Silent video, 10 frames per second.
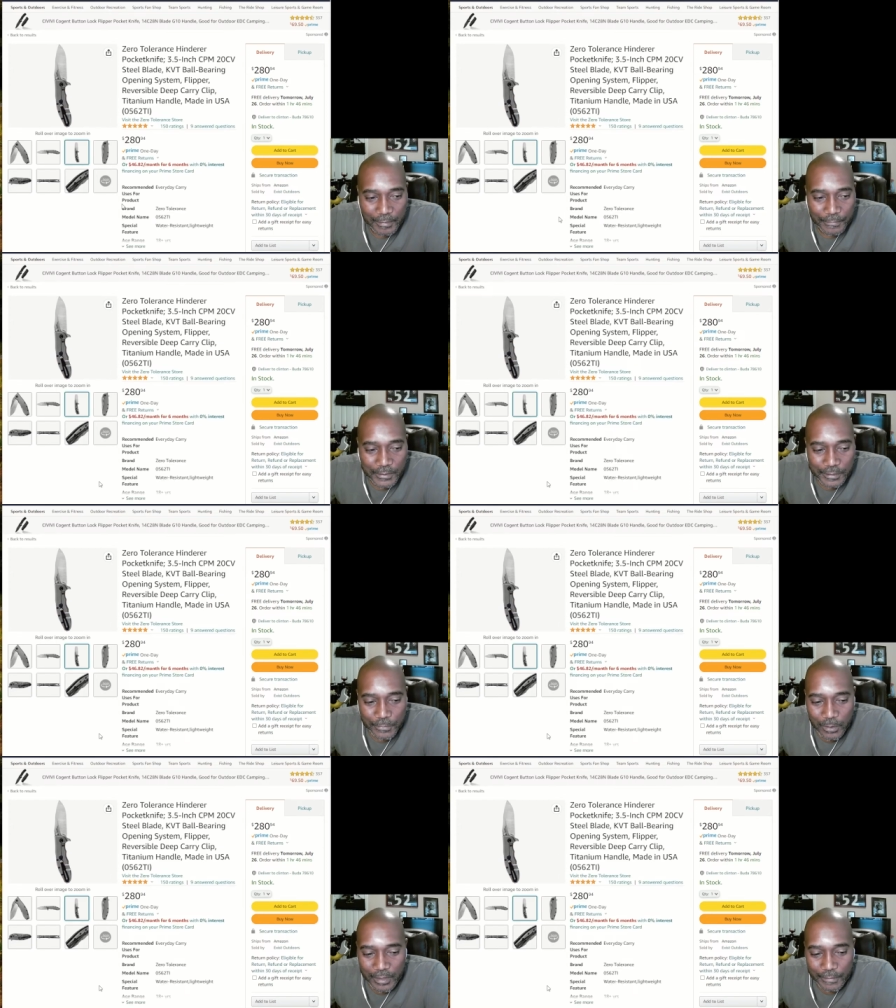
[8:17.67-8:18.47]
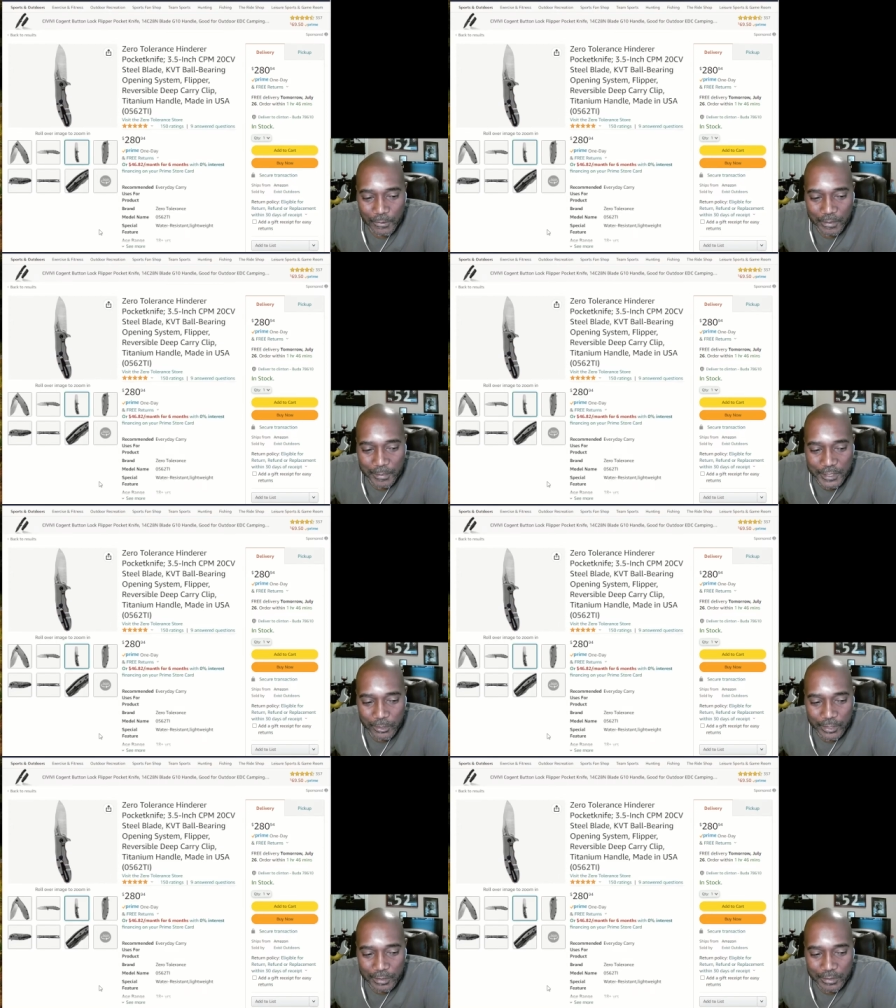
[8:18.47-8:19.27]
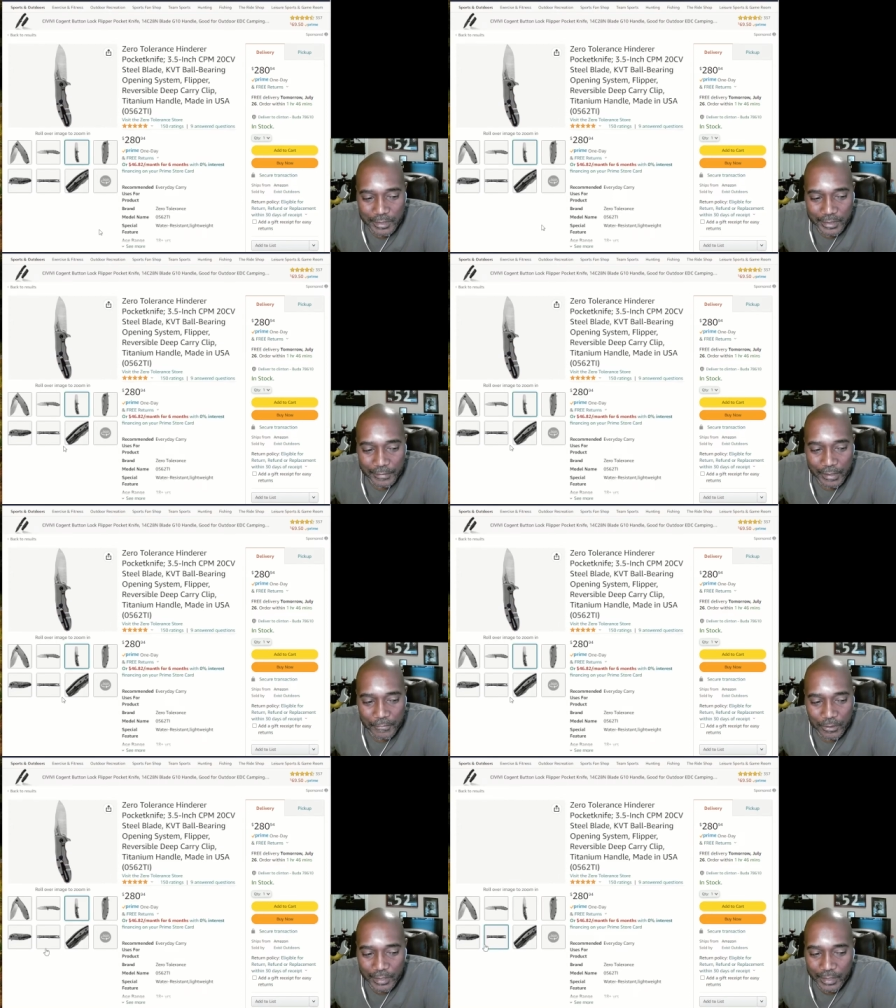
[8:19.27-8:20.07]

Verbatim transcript: just for the materials and everything.